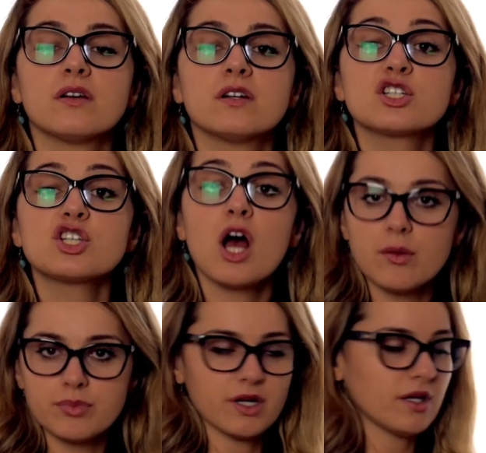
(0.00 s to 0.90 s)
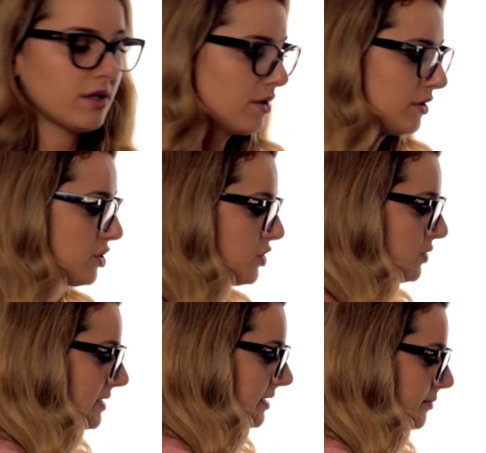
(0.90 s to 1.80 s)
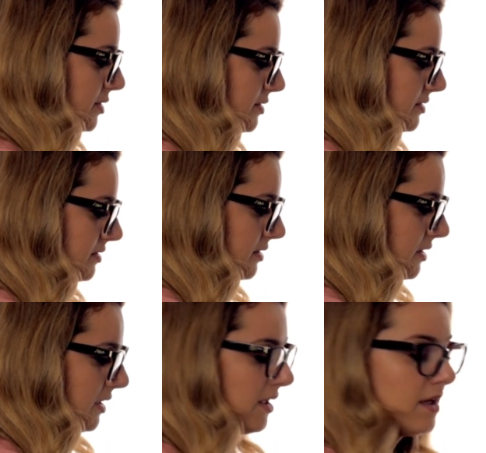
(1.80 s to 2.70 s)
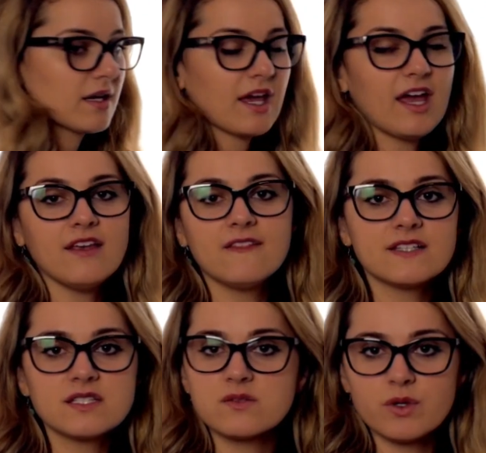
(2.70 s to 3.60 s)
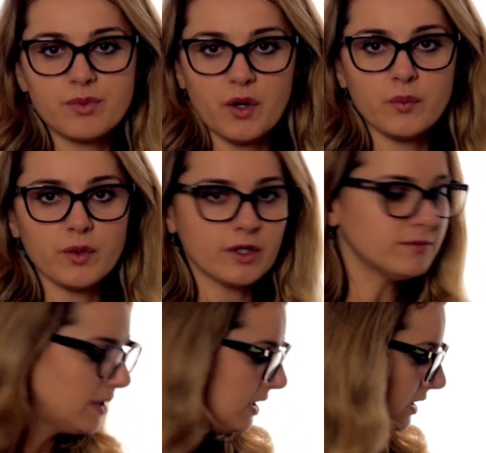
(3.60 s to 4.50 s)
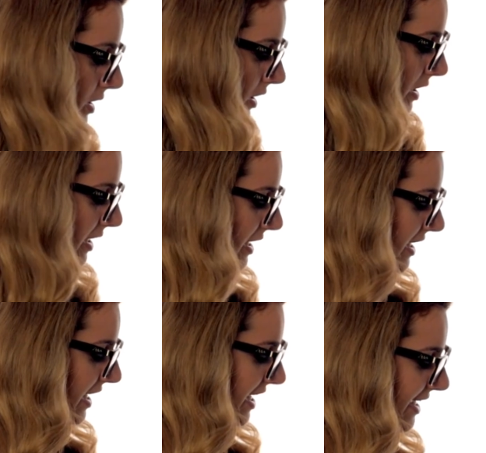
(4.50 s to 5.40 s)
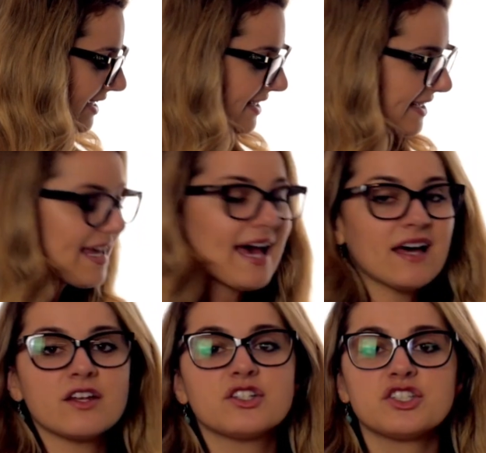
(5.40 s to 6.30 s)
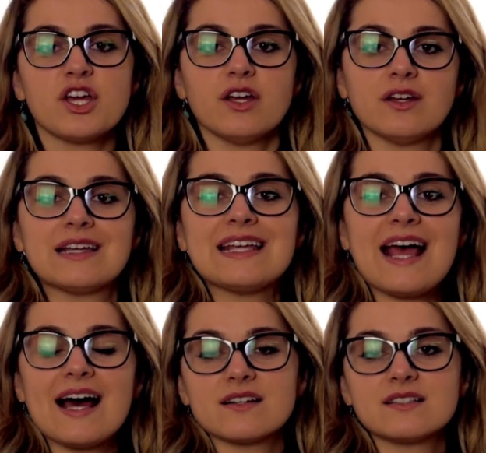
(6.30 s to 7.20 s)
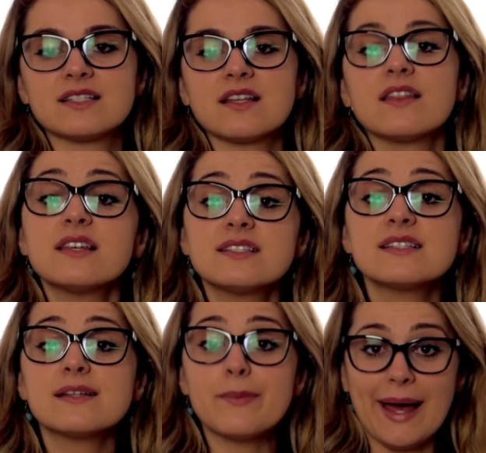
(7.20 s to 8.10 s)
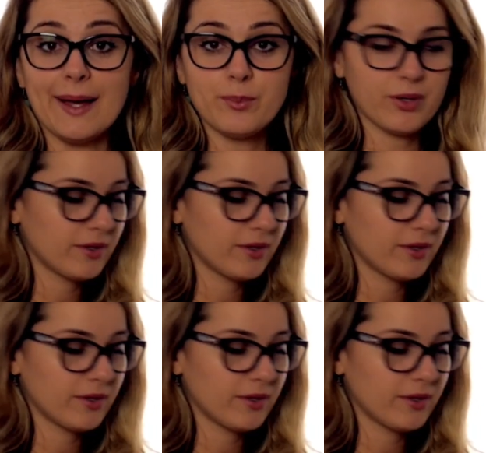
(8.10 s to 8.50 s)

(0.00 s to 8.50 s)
Chambre. 2 syllables. Okay, this would be a room. Carte. Carte. This is a map.